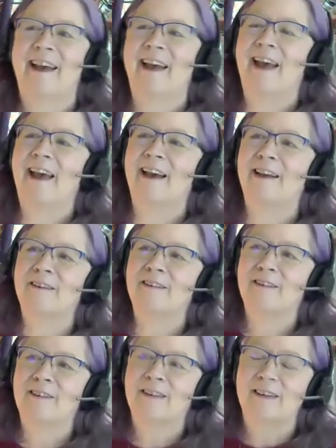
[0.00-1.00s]

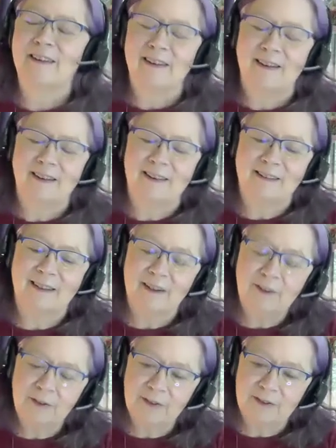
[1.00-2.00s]
And the
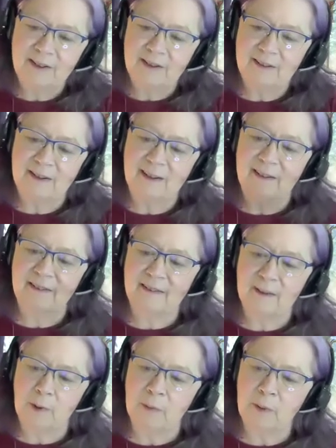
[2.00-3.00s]
interesting thing is
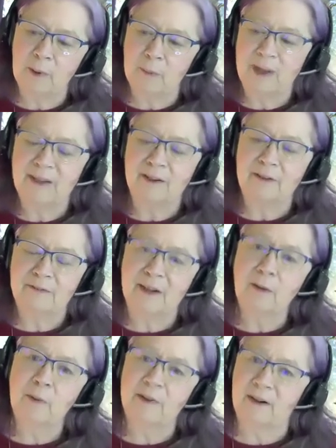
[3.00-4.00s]
that when we interfere
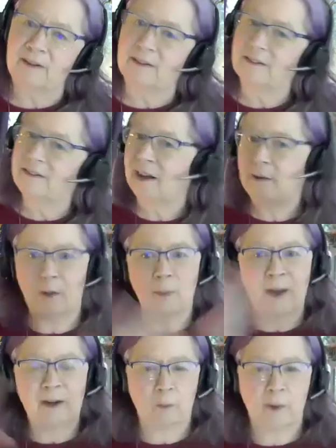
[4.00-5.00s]
with our design, no
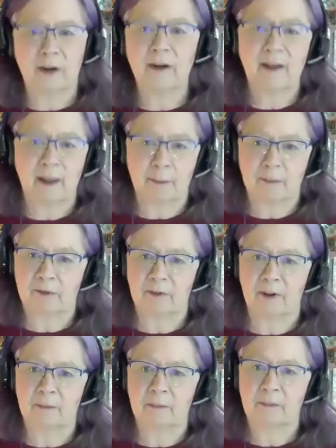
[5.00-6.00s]
matter where it comes
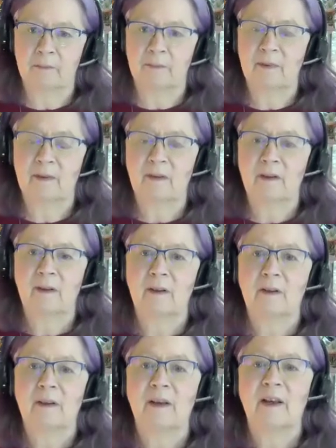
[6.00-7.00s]
from,
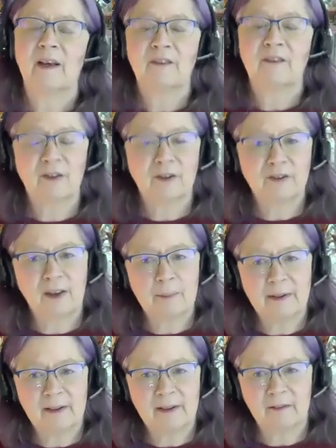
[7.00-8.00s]
it turns up
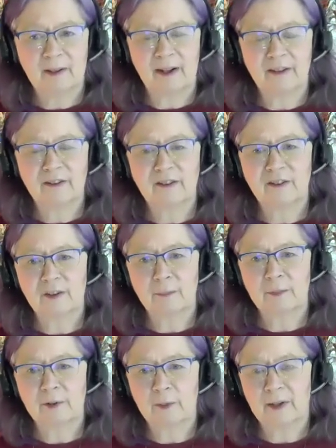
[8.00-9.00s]
in that relationship
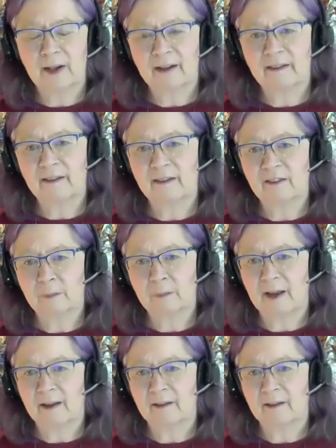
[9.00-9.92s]
between head and spine.